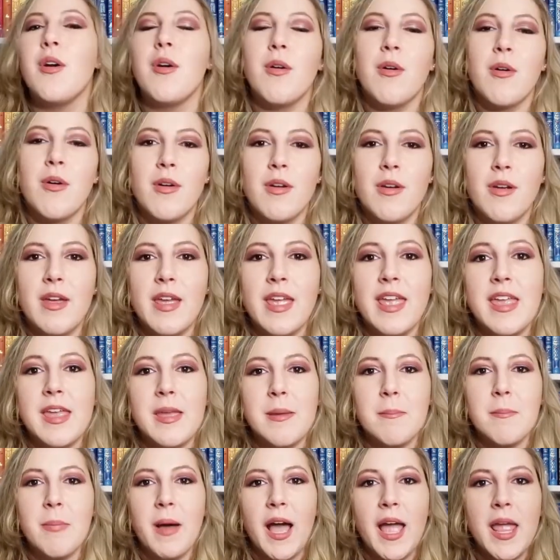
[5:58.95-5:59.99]
or
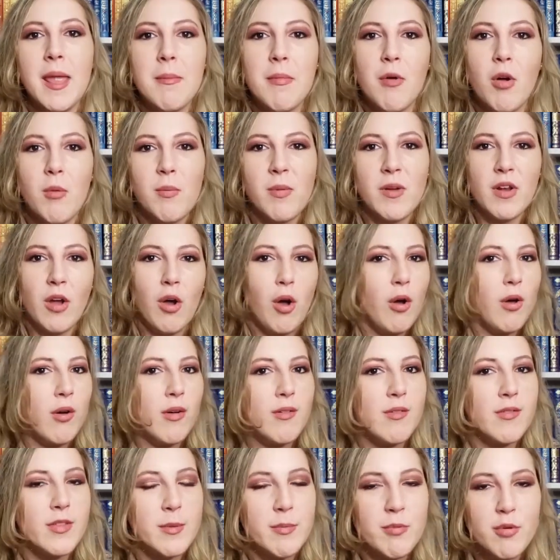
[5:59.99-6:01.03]
a Bible, but
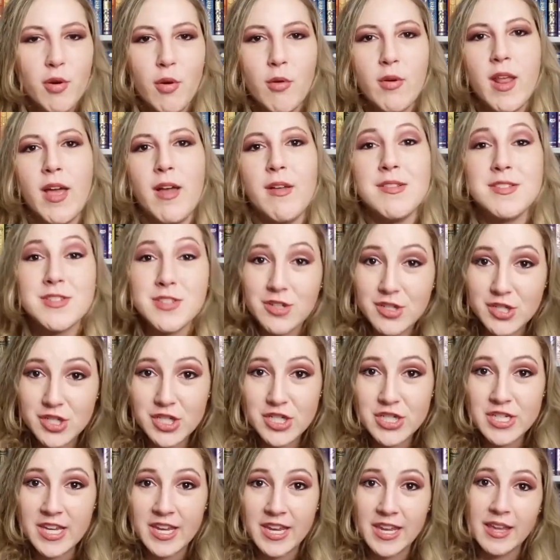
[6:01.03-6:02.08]
all of the pronouns are
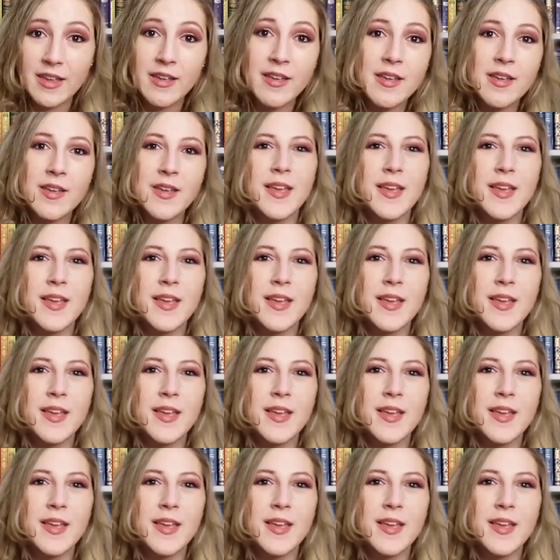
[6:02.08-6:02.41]
she.